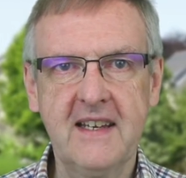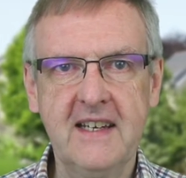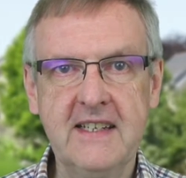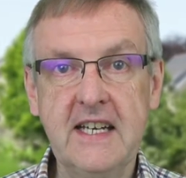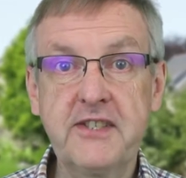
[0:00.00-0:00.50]

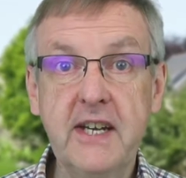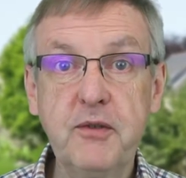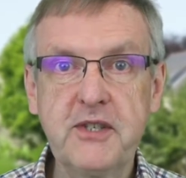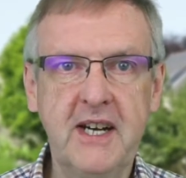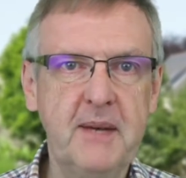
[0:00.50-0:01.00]
Now, several
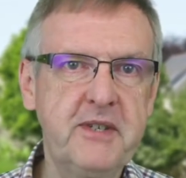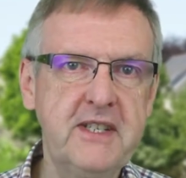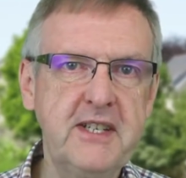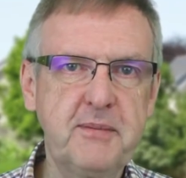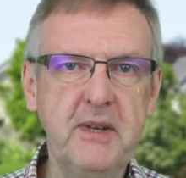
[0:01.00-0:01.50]
times in
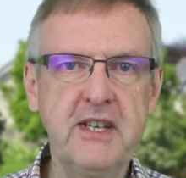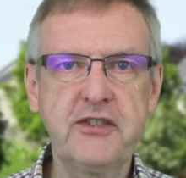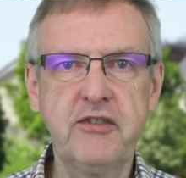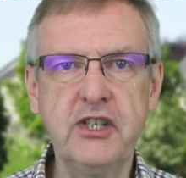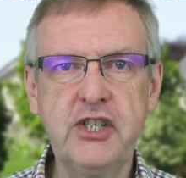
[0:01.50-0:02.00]
his
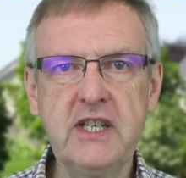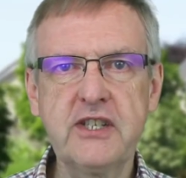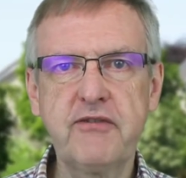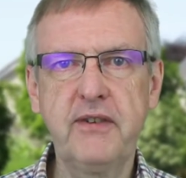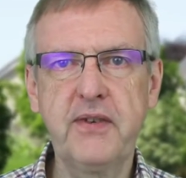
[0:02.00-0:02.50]
ministry,
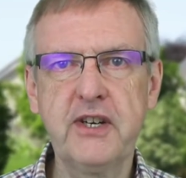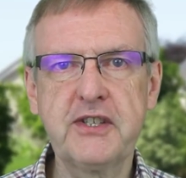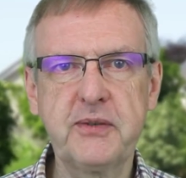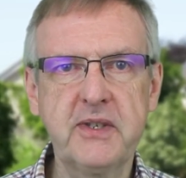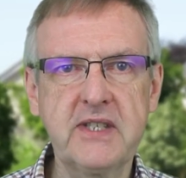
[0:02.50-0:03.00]
Jesus refers
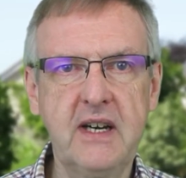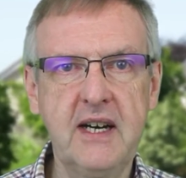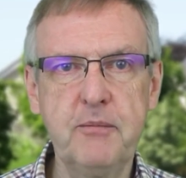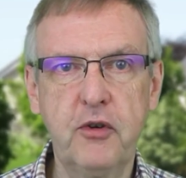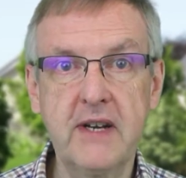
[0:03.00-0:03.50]
to a
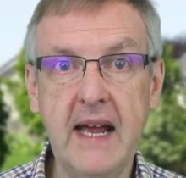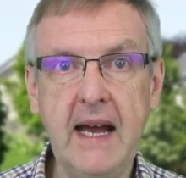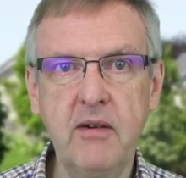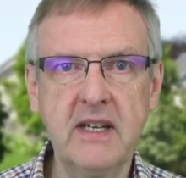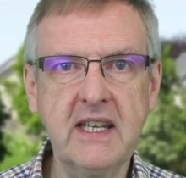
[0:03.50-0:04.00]
time or an
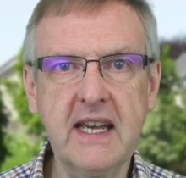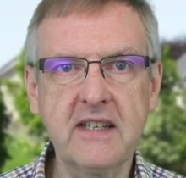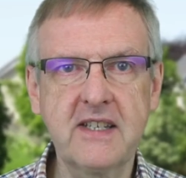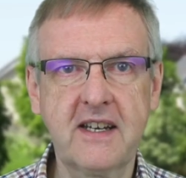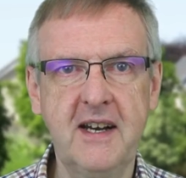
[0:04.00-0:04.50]
hour yet
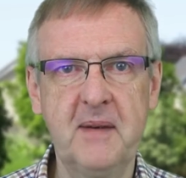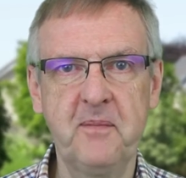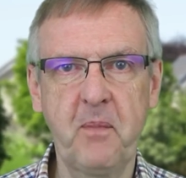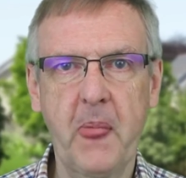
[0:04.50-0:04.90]
to come.